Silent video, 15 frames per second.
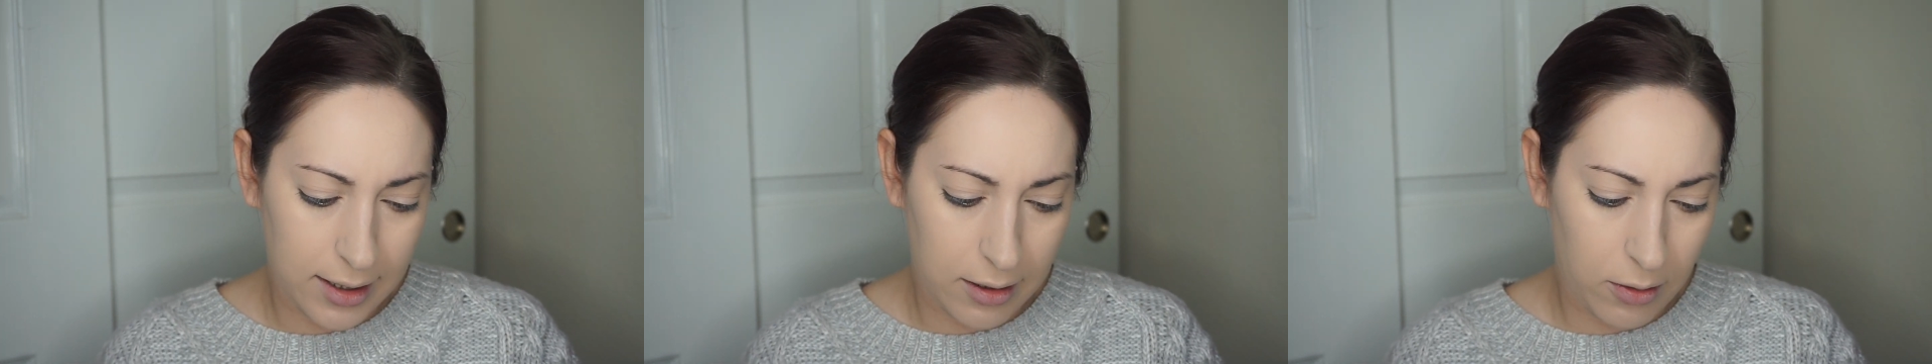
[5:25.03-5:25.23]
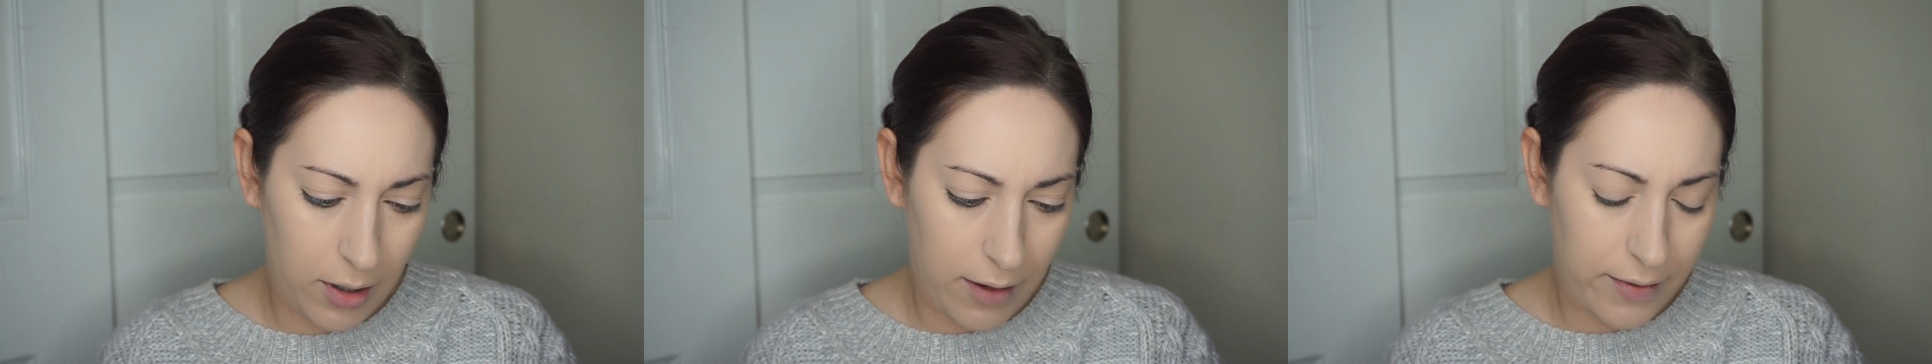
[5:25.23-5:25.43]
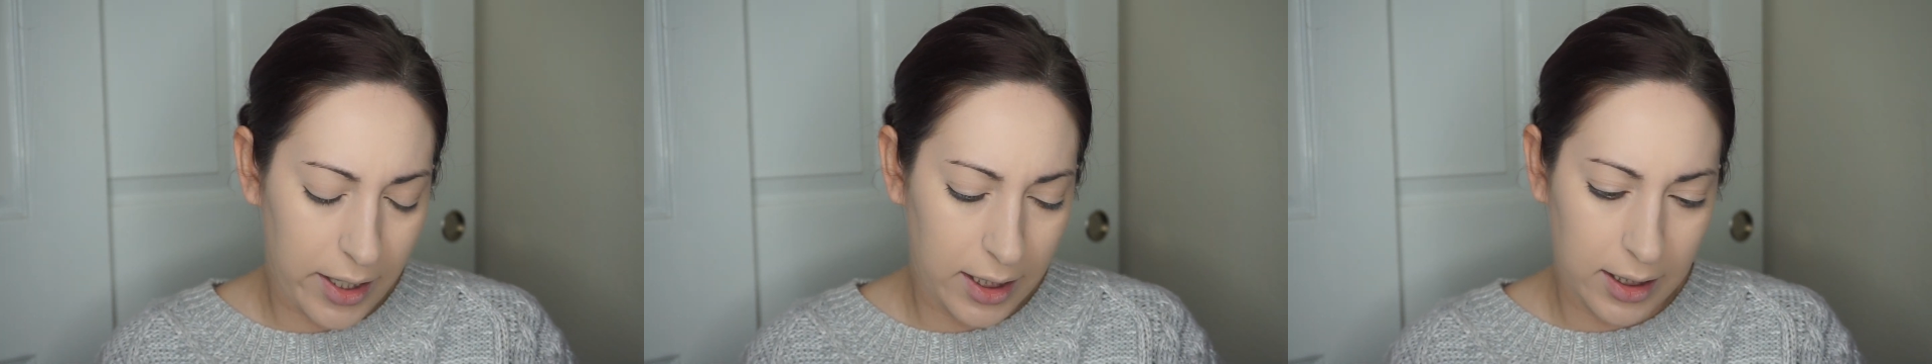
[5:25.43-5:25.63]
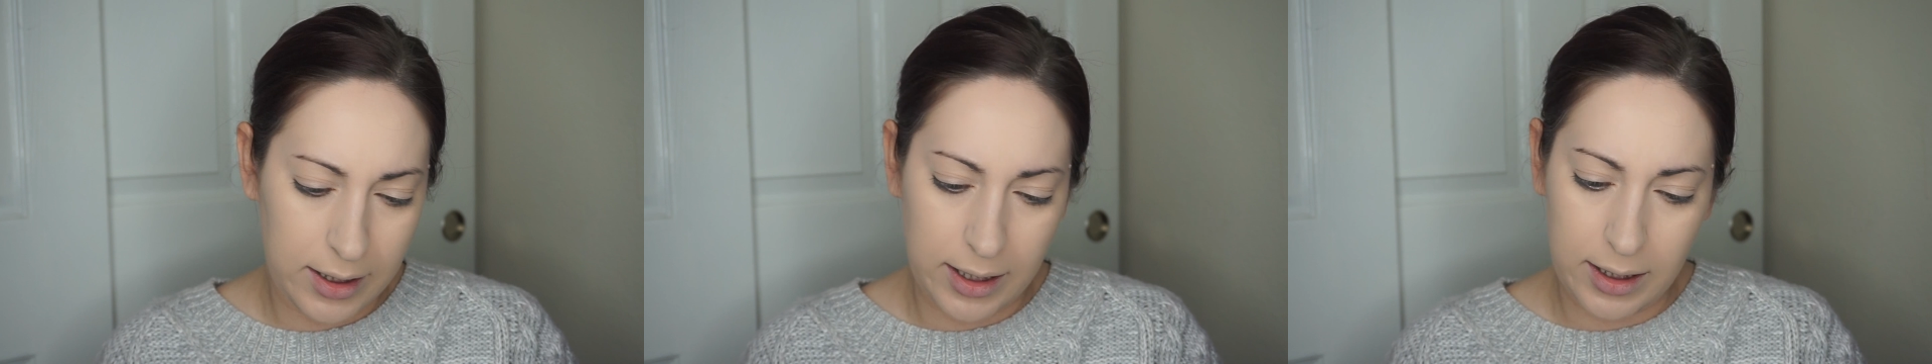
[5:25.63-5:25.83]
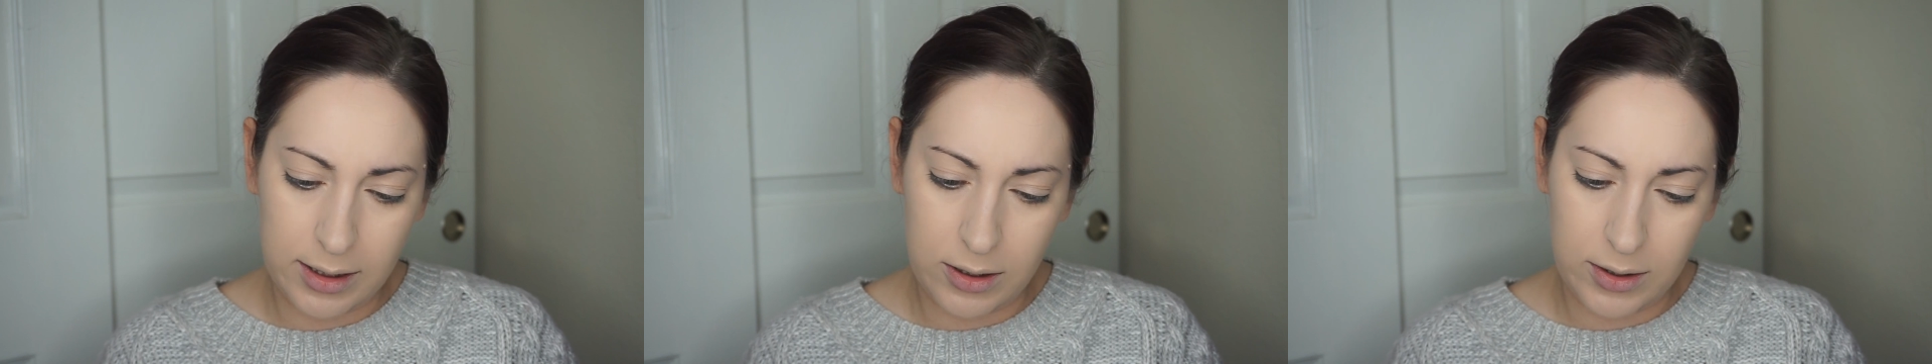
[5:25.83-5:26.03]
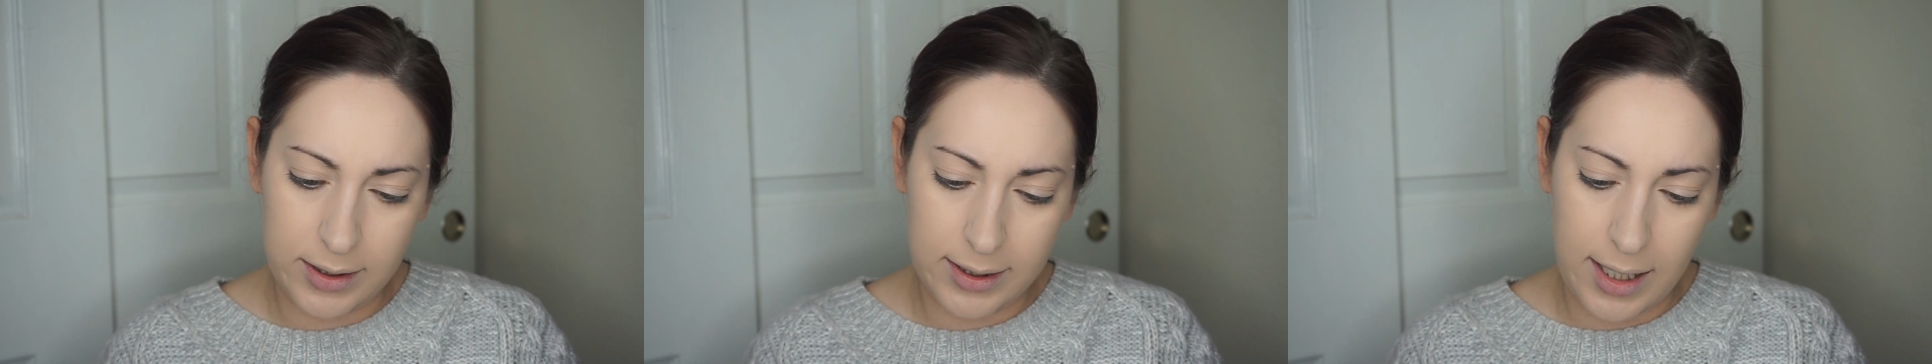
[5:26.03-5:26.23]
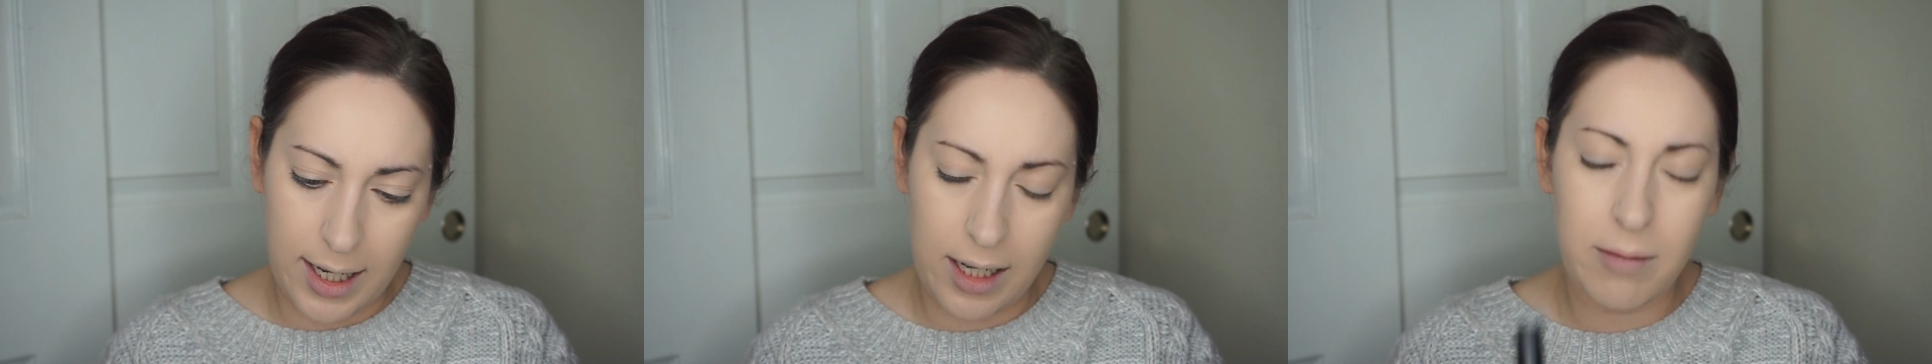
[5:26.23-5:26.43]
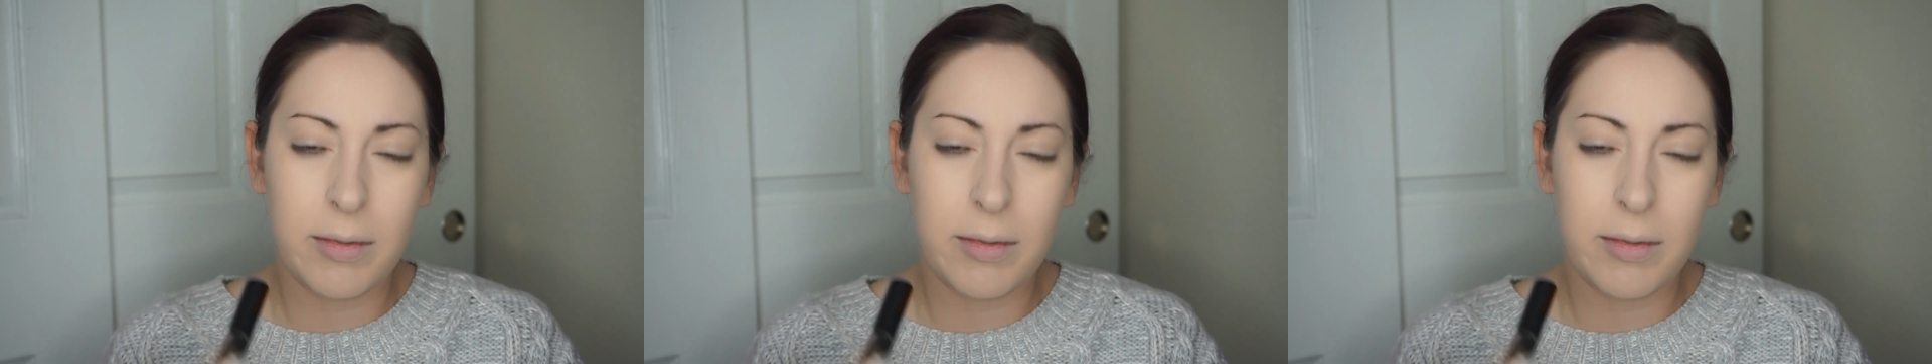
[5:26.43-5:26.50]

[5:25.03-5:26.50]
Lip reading: I don't have anything to say.